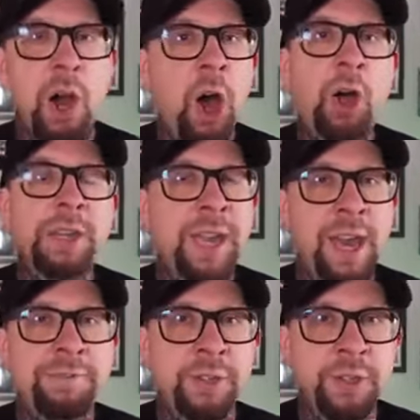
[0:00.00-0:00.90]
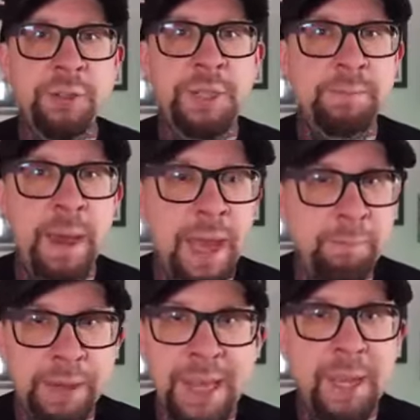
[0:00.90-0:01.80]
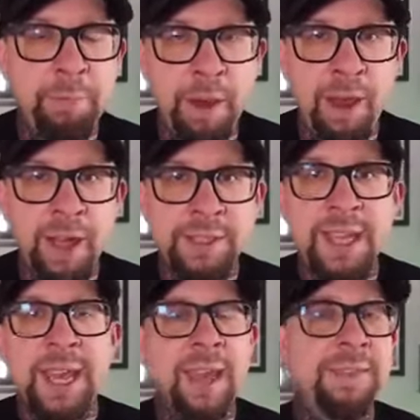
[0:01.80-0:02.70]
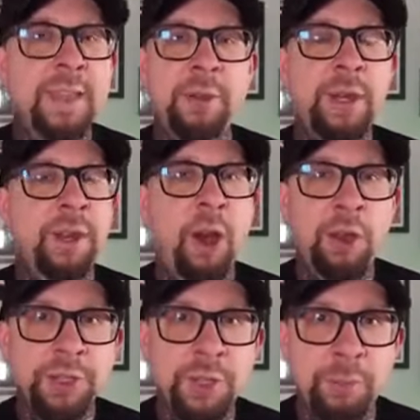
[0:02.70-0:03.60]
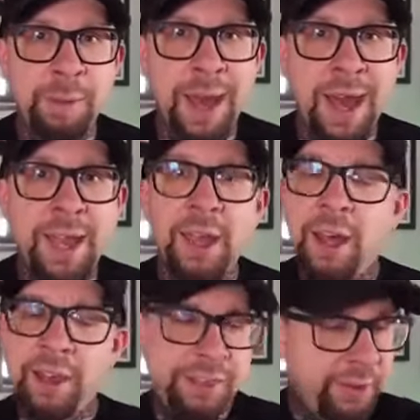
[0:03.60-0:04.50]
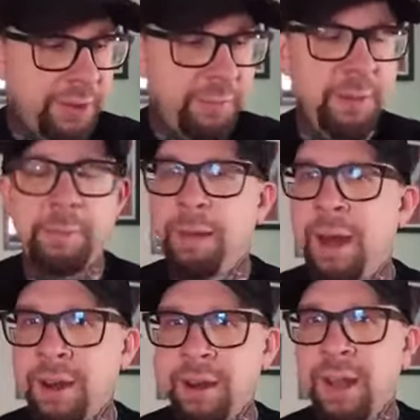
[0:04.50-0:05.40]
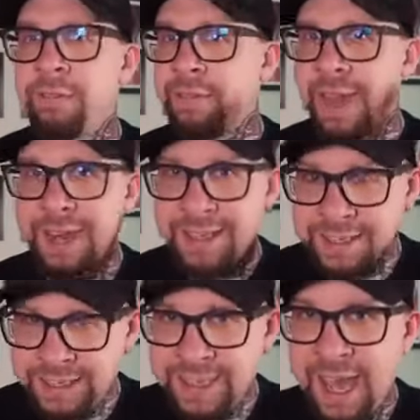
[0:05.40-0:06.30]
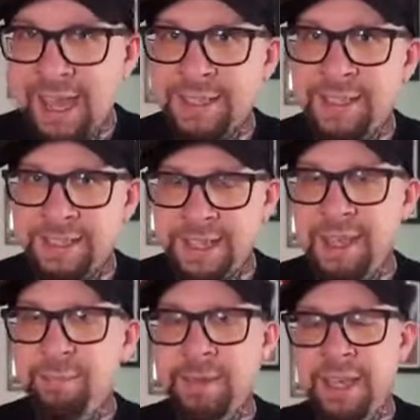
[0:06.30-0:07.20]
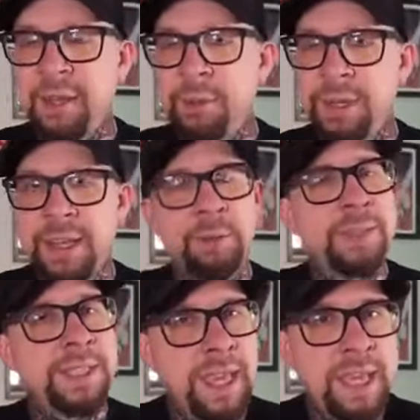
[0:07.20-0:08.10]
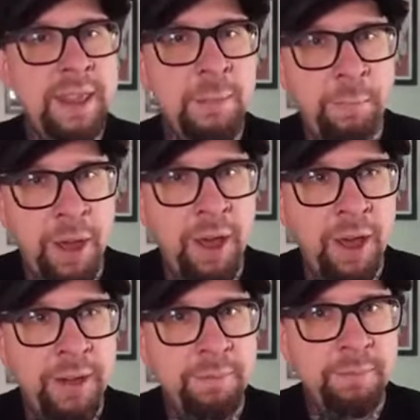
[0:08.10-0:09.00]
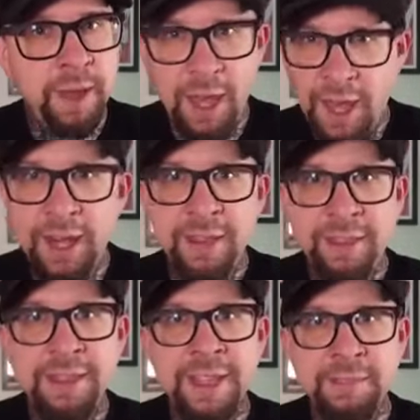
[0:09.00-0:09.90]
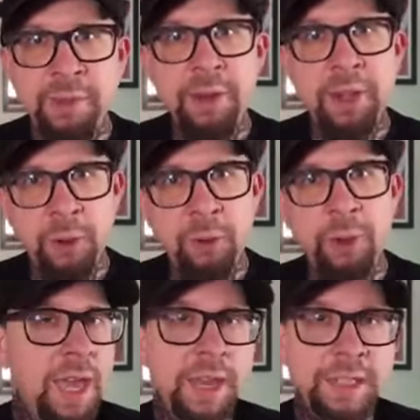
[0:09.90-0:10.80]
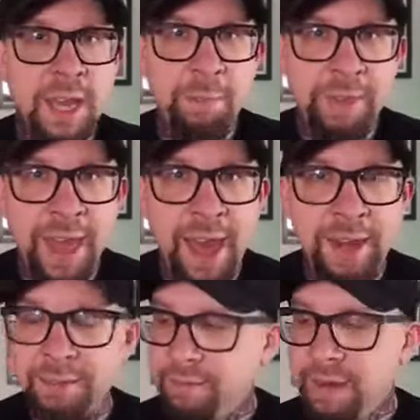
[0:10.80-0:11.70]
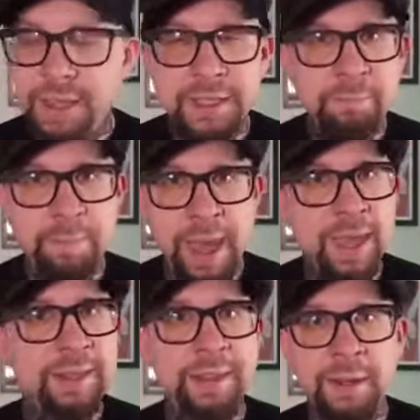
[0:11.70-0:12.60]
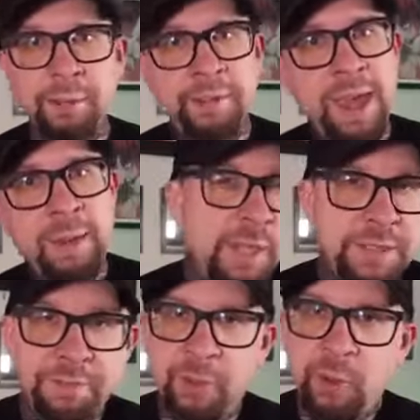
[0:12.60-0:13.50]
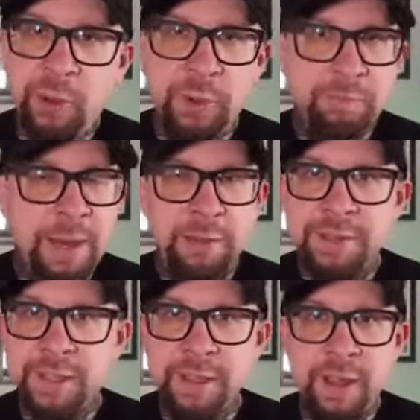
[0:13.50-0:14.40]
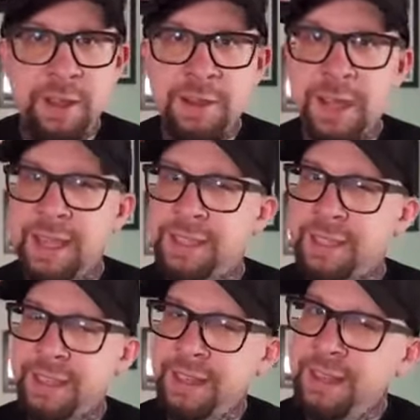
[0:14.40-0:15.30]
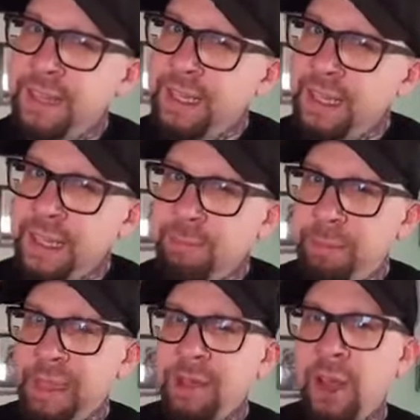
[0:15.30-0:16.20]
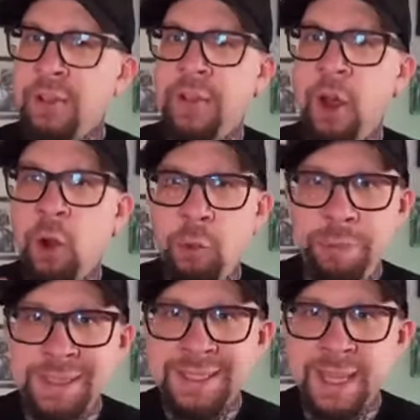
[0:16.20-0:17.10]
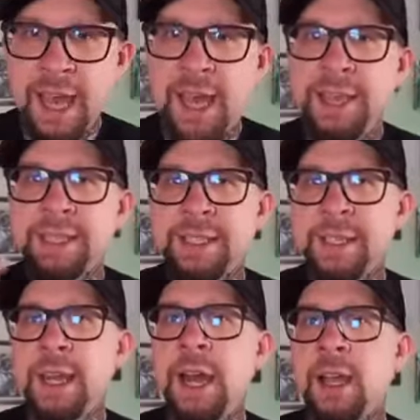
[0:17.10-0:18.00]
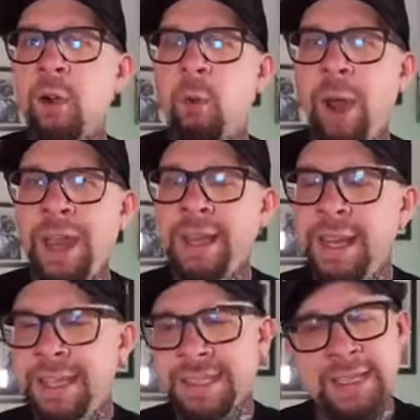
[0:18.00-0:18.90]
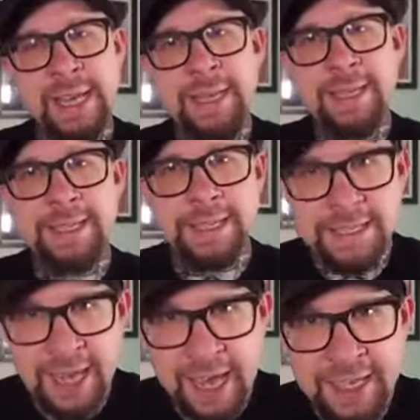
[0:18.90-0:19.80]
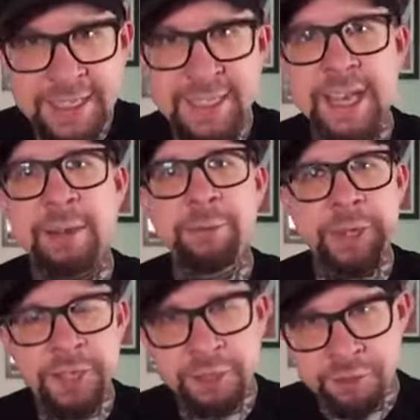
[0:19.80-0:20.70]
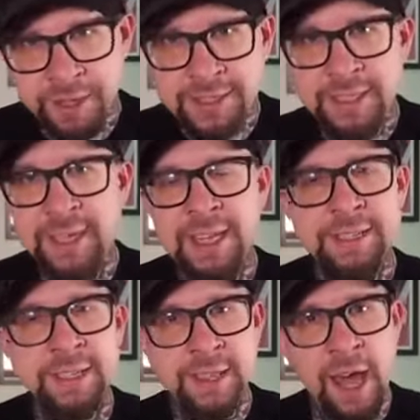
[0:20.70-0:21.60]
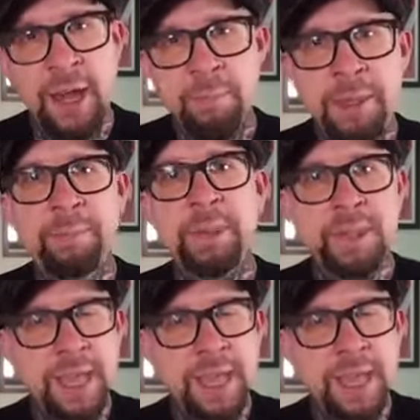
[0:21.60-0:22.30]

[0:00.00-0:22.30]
all you have to do is buy blank pods, and then you can also buy a 30 ml bottle of that exact same liquid that was in the pod, and I think that's very cool. And on top of that, it's a banging little vape. It's full mouth to lung. It's a little bit on the open side. It's not quite as like tight and restricted as a lot of people